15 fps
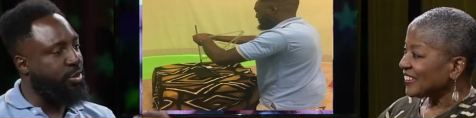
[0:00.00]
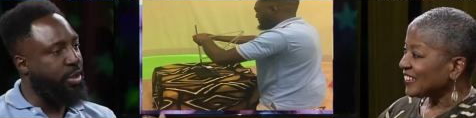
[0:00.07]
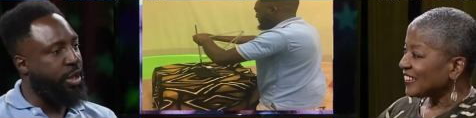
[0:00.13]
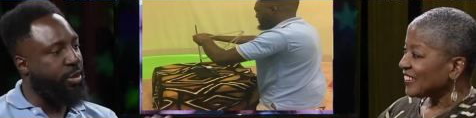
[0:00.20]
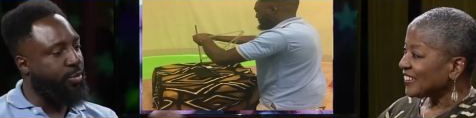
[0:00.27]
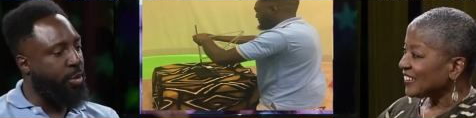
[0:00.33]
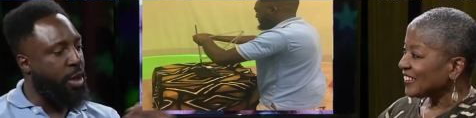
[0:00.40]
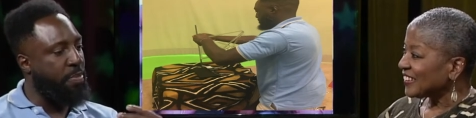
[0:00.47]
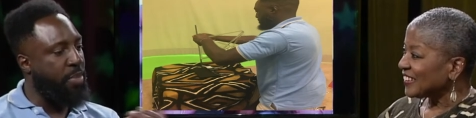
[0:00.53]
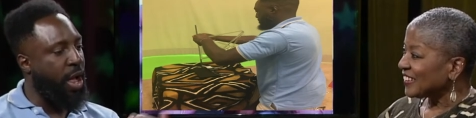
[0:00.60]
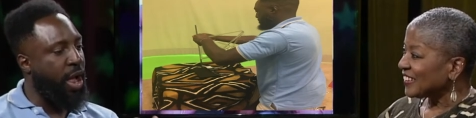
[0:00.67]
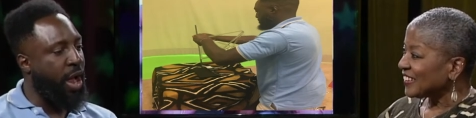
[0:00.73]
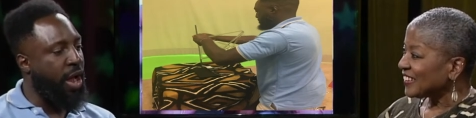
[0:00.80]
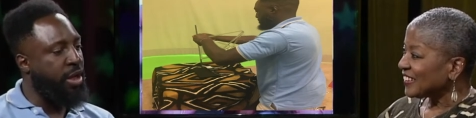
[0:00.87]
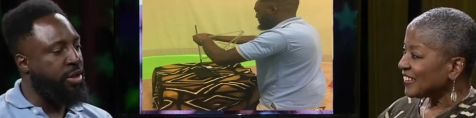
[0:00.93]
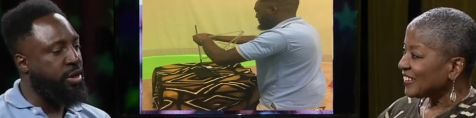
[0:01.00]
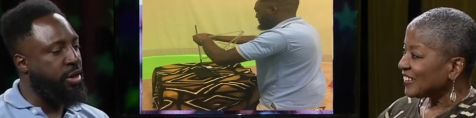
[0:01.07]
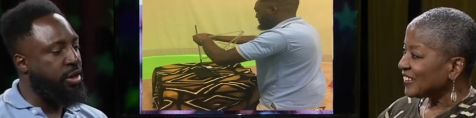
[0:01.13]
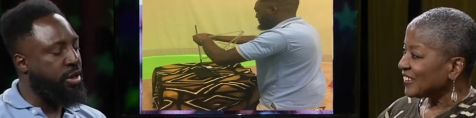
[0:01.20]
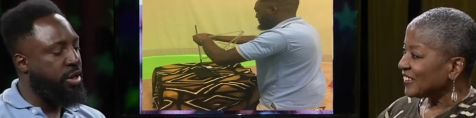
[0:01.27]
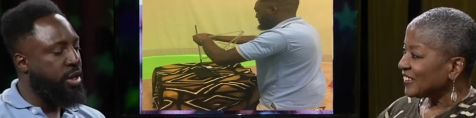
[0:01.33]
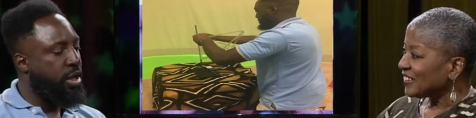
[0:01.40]
Speaker 1: like right behind her,
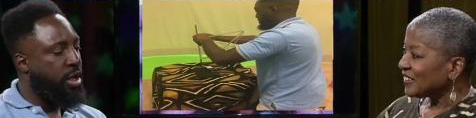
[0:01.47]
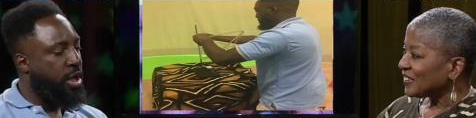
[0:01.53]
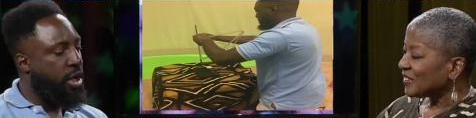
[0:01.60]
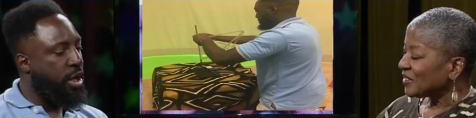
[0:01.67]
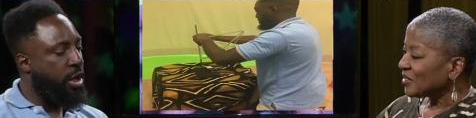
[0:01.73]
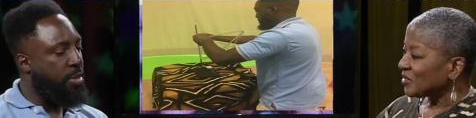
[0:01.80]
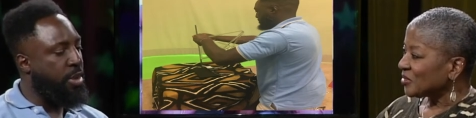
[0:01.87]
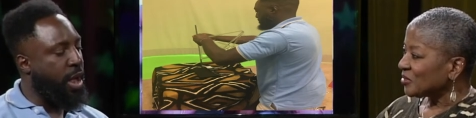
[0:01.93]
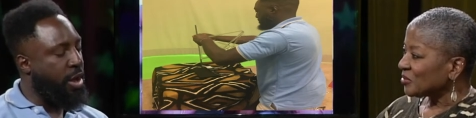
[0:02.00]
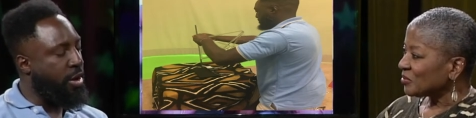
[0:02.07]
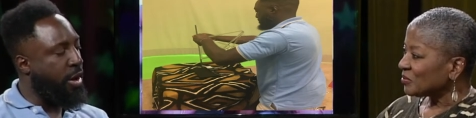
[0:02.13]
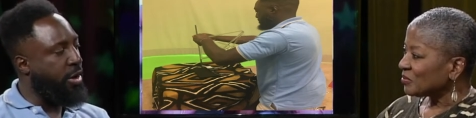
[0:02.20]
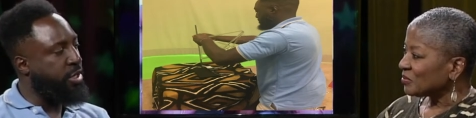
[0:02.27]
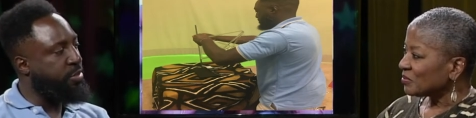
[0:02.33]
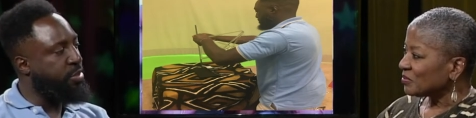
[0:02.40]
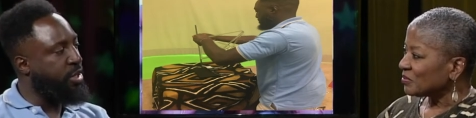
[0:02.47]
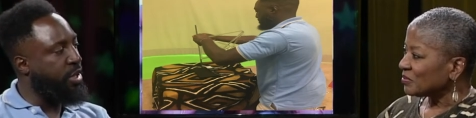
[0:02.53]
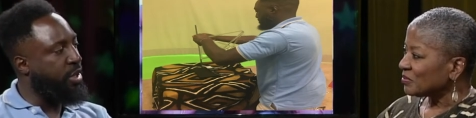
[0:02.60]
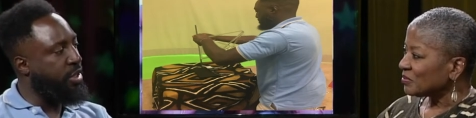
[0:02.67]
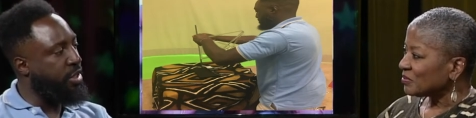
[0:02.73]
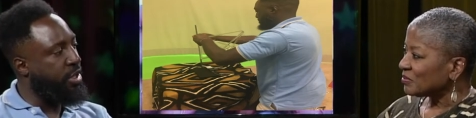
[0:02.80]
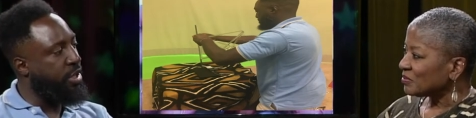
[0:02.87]
um, and I'd always be
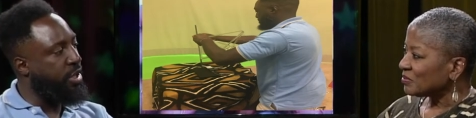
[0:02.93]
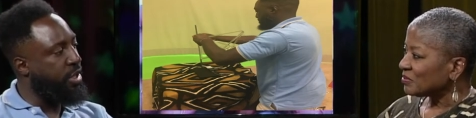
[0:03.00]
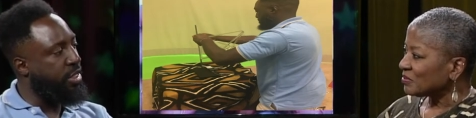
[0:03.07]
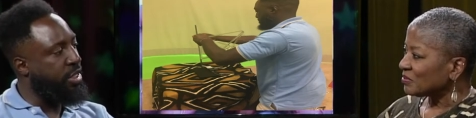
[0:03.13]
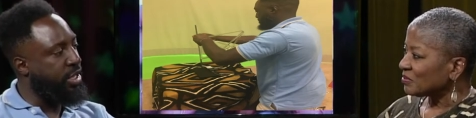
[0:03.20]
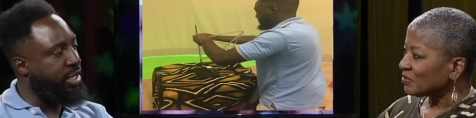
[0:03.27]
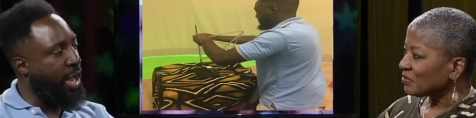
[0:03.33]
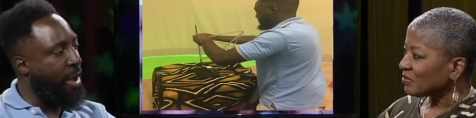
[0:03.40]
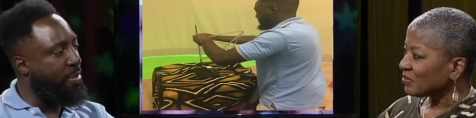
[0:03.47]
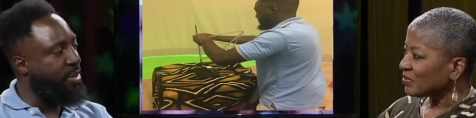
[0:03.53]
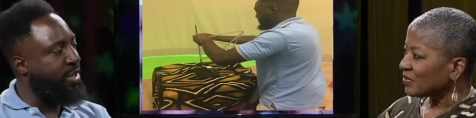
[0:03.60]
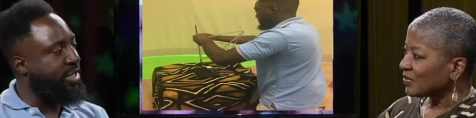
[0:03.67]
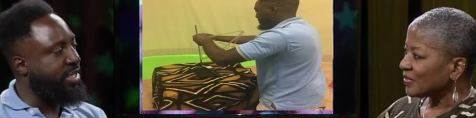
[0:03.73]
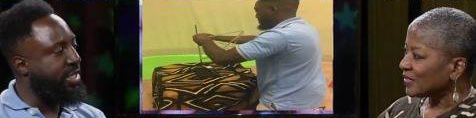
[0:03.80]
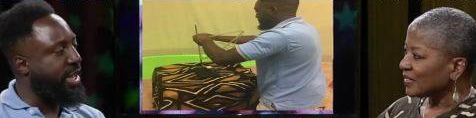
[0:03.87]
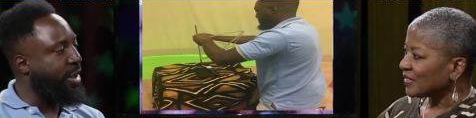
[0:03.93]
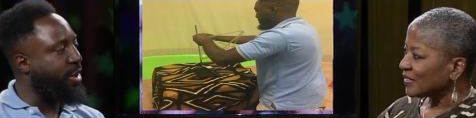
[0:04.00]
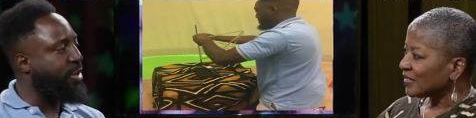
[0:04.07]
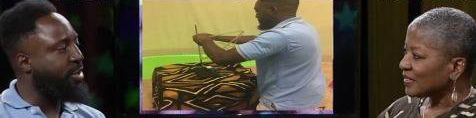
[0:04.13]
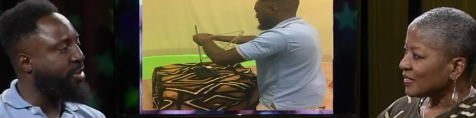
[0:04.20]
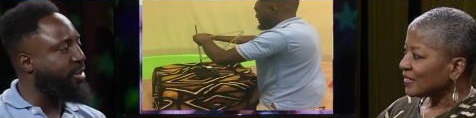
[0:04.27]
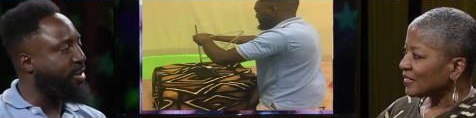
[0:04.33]
on the, the top of the
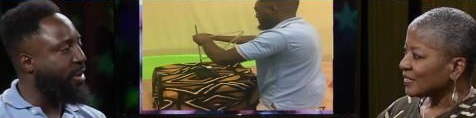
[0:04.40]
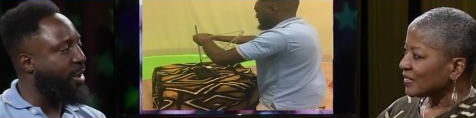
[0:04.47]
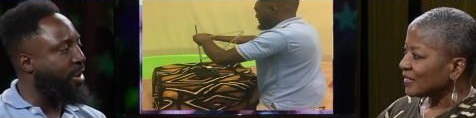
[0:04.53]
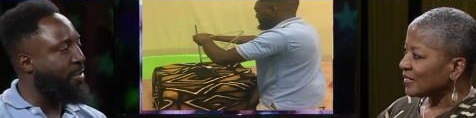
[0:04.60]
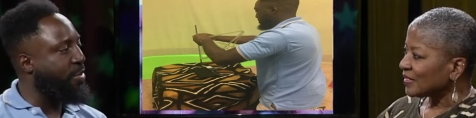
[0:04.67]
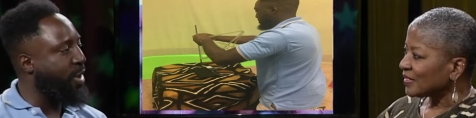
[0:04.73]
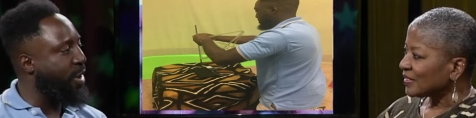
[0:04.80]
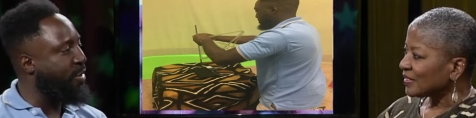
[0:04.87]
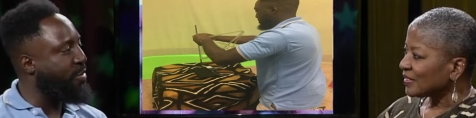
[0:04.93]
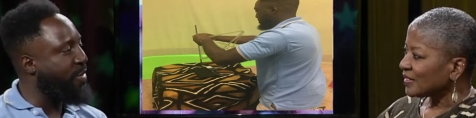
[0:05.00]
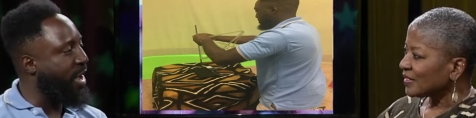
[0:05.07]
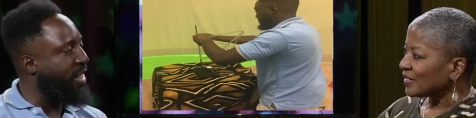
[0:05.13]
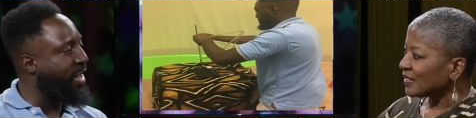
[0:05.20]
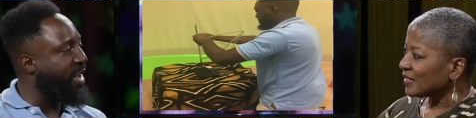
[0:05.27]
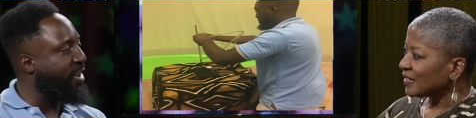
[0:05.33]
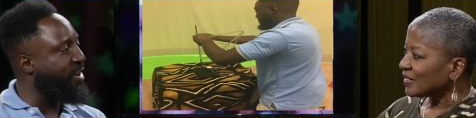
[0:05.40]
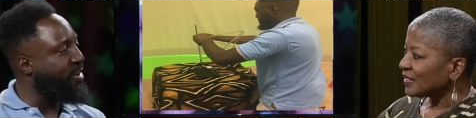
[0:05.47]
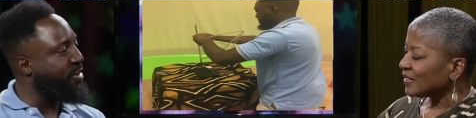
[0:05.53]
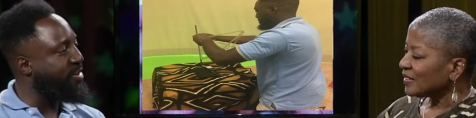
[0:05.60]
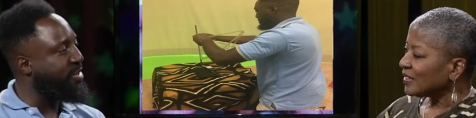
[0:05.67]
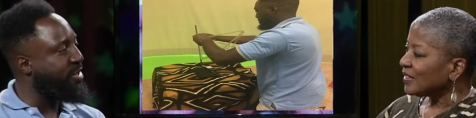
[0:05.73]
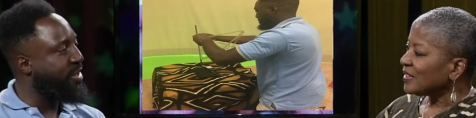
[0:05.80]
stairs uh, playing with my
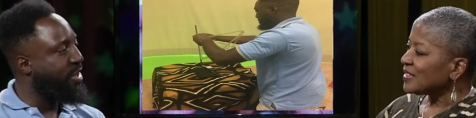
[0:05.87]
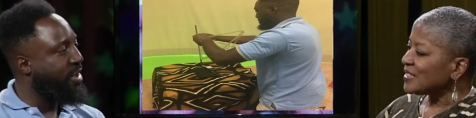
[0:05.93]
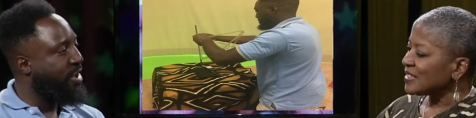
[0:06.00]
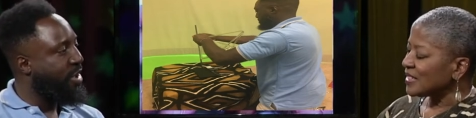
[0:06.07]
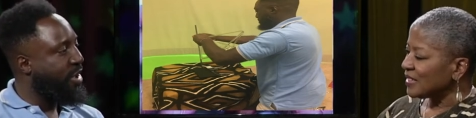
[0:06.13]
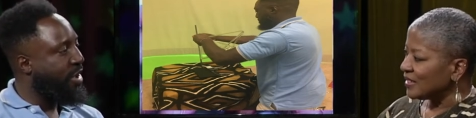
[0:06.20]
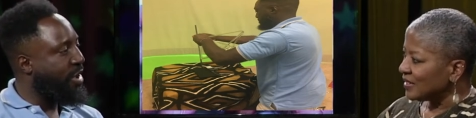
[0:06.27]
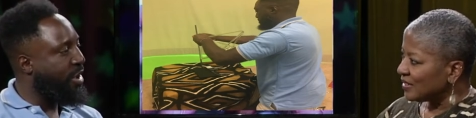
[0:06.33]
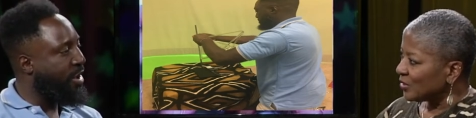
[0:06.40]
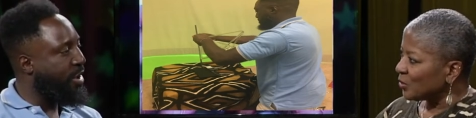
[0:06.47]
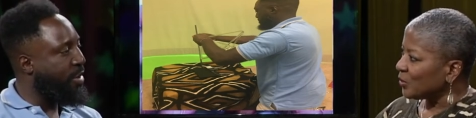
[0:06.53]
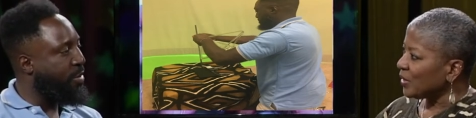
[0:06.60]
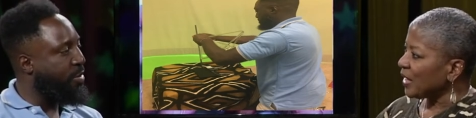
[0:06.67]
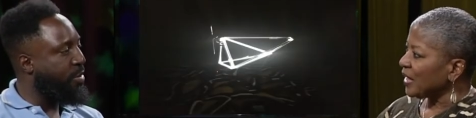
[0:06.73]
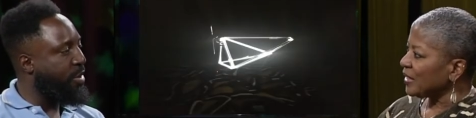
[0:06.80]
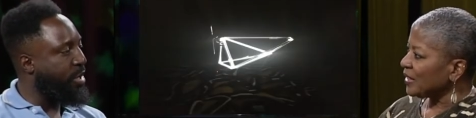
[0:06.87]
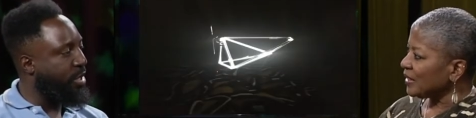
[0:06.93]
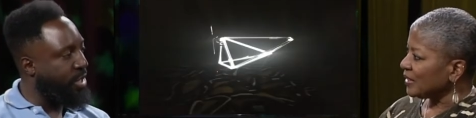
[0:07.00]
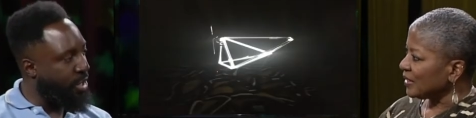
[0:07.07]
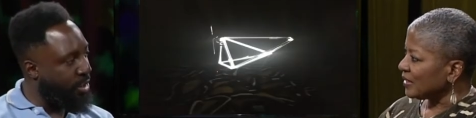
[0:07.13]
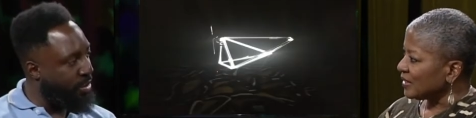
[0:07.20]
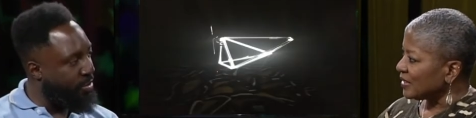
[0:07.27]
Legos.
Speaker 2: See, um, creating
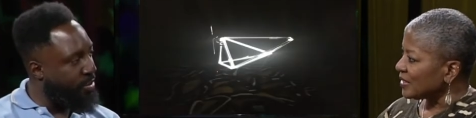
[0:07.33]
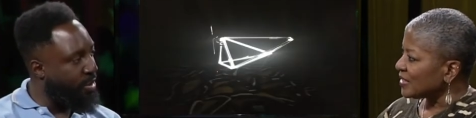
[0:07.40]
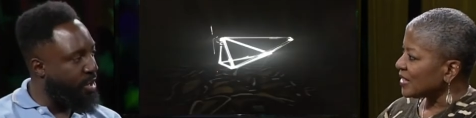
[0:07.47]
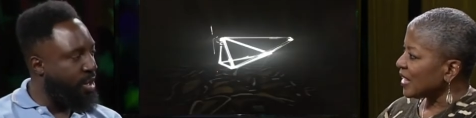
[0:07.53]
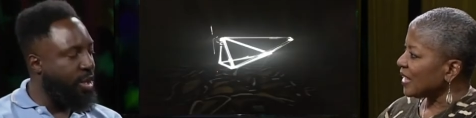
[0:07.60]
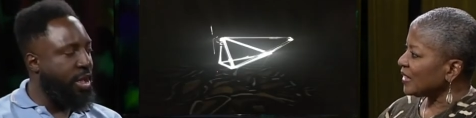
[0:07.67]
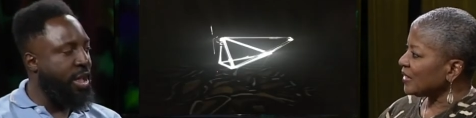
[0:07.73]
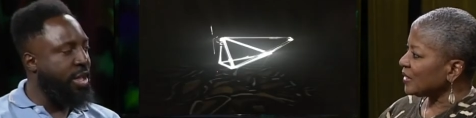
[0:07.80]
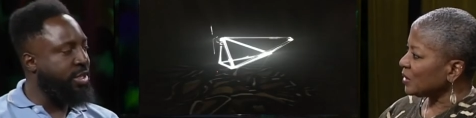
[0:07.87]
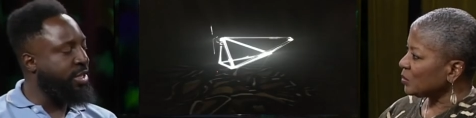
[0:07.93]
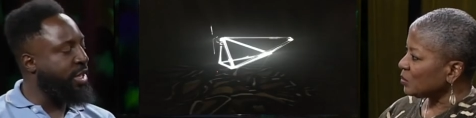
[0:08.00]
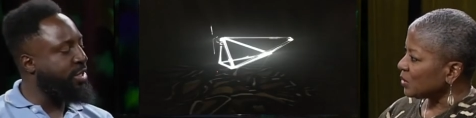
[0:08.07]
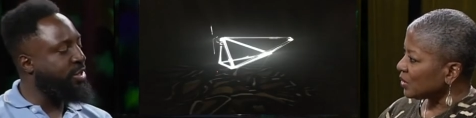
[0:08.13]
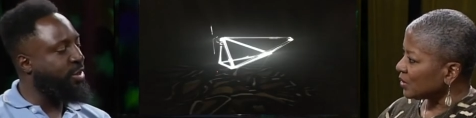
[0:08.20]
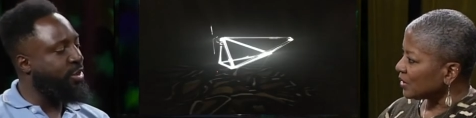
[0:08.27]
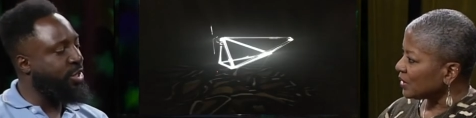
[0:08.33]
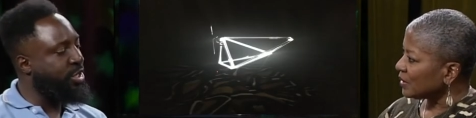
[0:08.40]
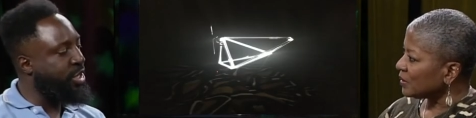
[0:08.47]
yep. and designing. As, and as an only